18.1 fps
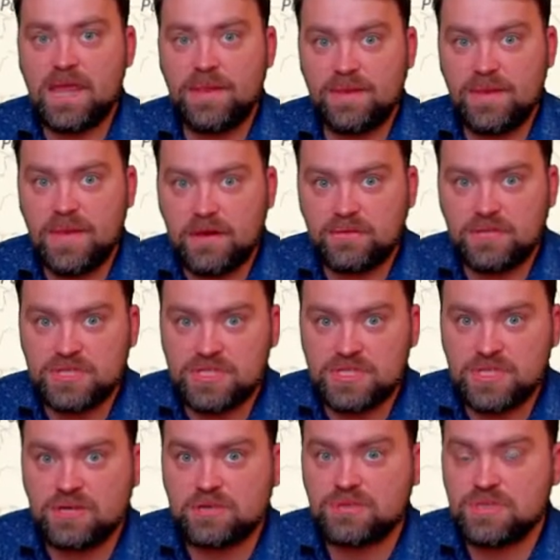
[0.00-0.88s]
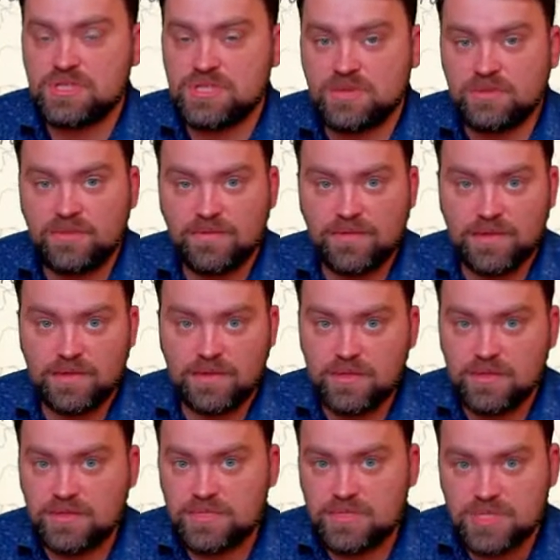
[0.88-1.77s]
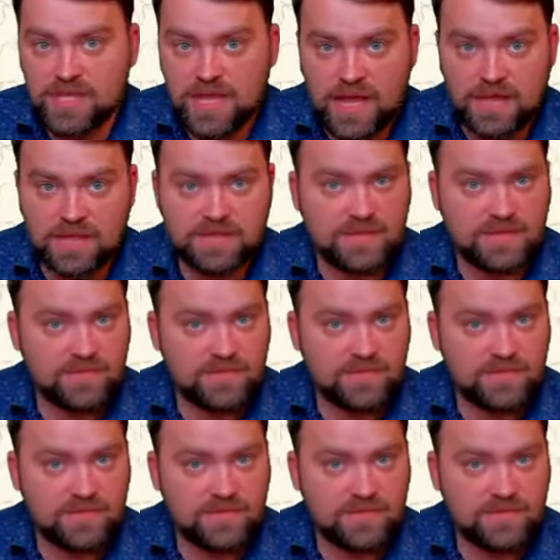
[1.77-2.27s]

And now let's go to some of the news and